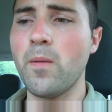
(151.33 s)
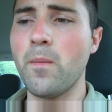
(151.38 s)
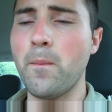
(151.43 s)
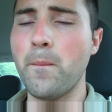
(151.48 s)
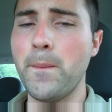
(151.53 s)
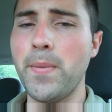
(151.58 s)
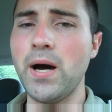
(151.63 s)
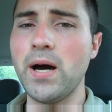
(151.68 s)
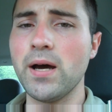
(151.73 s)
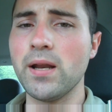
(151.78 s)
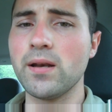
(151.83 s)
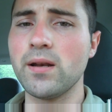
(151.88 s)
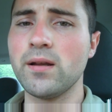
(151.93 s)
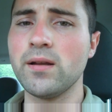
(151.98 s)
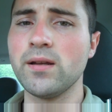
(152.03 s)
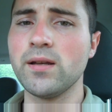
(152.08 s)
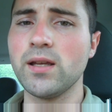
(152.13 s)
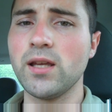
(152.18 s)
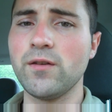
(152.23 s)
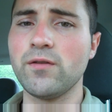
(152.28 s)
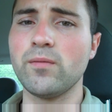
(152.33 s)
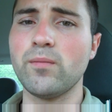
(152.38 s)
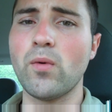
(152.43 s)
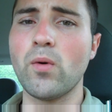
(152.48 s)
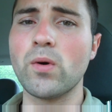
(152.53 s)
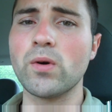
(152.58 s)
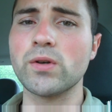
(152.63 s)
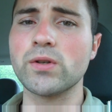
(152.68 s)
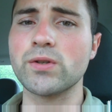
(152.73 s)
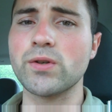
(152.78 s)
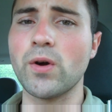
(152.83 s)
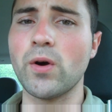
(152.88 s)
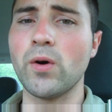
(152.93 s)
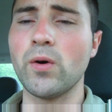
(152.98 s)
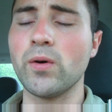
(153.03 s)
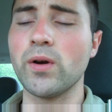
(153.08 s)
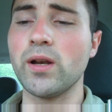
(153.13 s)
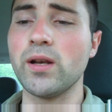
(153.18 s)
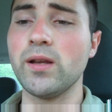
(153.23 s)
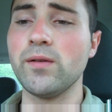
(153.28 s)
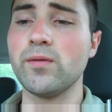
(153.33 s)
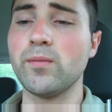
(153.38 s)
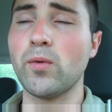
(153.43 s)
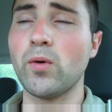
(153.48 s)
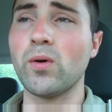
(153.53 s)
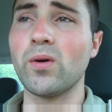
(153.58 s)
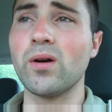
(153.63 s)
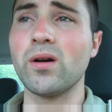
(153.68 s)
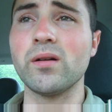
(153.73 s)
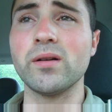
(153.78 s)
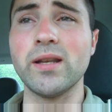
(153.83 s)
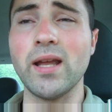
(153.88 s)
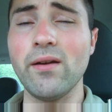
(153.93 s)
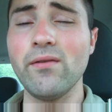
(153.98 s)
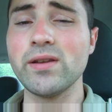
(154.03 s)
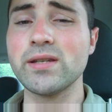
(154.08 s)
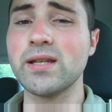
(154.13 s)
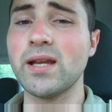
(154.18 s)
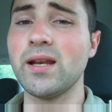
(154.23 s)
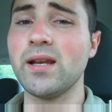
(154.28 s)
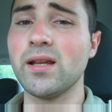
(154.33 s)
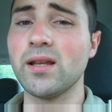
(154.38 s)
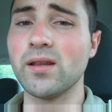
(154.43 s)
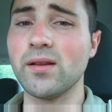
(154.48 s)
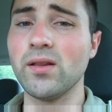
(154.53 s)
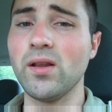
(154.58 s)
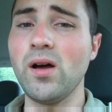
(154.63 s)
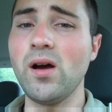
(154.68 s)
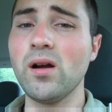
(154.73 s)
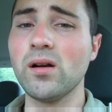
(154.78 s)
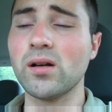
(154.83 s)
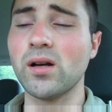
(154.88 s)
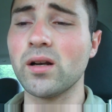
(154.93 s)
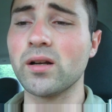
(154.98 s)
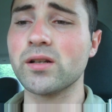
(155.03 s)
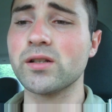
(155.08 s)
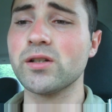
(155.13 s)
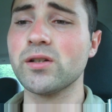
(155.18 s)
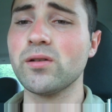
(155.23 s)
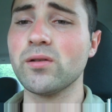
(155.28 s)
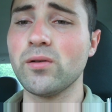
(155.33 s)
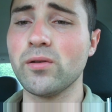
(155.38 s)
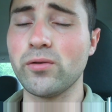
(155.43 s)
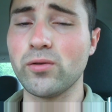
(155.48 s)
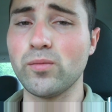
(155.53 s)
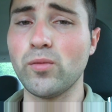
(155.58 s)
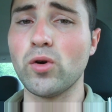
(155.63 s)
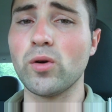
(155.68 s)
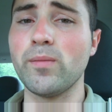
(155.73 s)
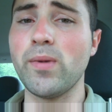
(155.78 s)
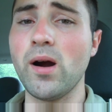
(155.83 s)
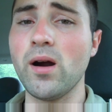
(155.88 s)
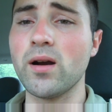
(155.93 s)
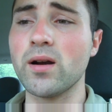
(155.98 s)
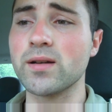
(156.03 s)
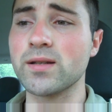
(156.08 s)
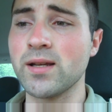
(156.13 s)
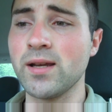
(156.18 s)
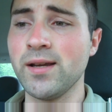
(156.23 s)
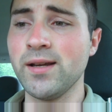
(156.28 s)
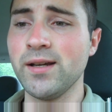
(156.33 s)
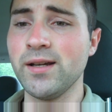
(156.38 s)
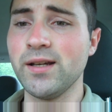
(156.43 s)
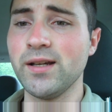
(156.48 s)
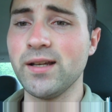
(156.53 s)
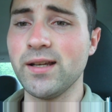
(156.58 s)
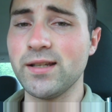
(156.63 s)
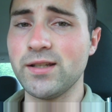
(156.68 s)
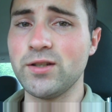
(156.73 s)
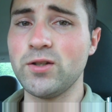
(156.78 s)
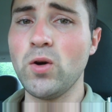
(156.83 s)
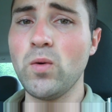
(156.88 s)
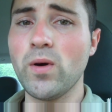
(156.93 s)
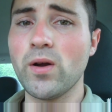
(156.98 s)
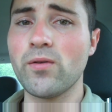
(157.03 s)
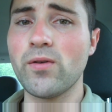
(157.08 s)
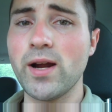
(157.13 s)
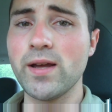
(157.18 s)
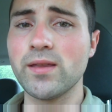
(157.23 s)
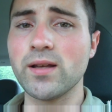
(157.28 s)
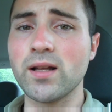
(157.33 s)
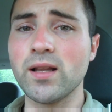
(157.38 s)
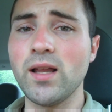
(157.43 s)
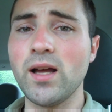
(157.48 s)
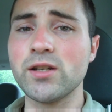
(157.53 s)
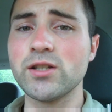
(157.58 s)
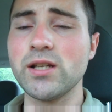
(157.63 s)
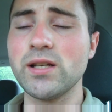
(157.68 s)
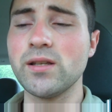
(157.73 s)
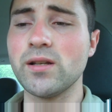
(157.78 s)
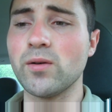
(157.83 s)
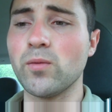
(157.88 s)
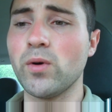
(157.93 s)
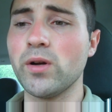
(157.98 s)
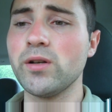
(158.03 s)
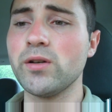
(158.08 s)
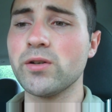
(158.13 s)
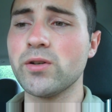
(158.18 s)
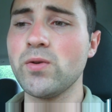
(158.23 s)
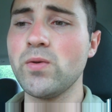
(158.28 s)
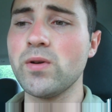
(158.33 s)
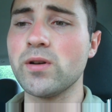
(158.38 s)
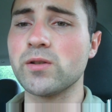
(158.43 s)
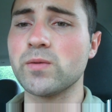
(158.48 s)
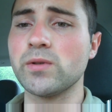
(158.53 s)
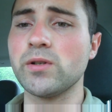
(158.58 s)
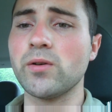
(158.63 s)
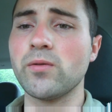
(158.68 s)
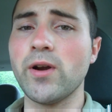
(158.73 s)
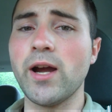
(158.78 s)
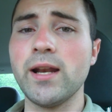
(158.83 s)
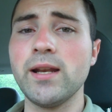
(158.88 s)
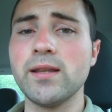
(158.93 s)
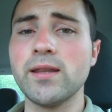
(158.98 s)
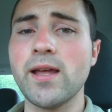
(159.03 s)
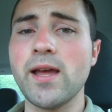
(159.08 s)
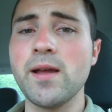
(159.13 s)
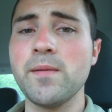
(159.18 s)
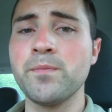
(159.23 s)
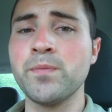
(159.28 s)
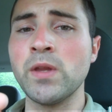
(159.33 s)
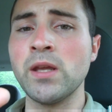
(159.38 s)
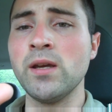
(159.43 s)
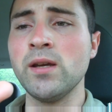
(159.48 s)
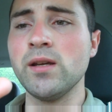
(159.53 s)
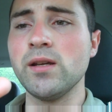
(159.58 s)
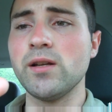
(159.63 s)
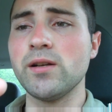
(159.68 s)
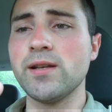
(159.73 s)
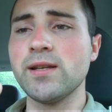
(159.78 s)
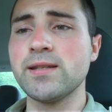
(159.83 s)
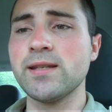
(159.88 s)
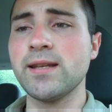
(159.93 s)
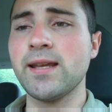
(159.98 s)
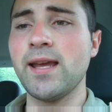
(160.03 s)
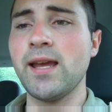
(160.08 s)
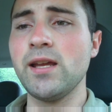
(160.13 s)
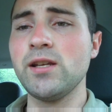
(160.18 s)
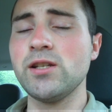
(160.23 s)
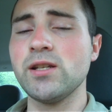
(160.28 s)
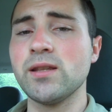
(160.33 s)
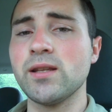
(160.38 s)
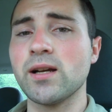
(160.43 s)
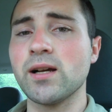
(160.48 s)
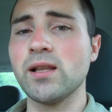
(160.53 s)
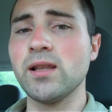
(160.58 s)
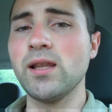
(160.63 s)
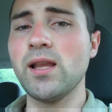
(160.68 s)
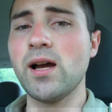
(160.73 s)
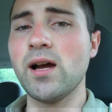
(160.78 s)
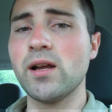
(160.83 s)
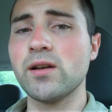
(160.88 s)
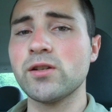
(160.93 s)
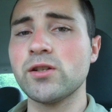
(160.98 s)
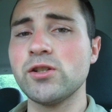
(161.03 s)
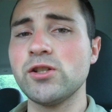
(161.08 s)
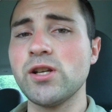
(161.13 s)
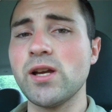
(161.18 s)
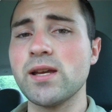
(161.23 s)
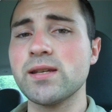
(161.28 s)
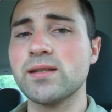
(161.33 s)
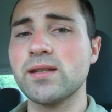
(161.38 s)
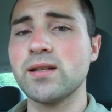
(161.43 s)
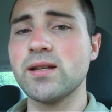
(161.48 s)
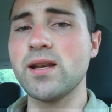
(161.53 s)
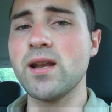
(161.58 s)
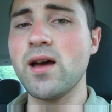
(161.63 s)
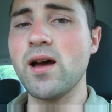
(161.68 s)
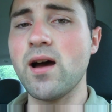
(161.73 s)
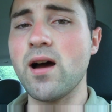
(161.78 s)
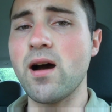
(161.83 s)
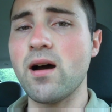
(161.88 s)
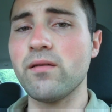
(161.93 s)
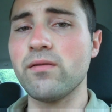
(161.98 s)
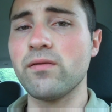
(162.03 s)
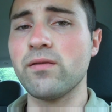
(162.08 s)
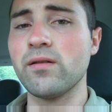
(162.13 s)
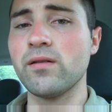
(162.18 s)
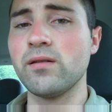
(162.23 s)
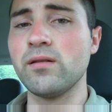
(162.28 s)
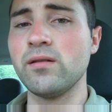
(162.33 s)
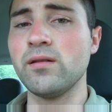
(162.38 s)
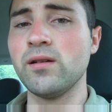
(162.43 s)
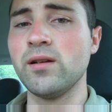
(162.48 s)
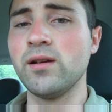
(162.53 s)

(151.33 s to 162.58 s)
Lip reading: But even more so, and even more devastating in the long run, because you're going to go through more parts, is you don't want to ride the clutch either. What you're doing is when you're riding that, you're disengaging the clutch just enough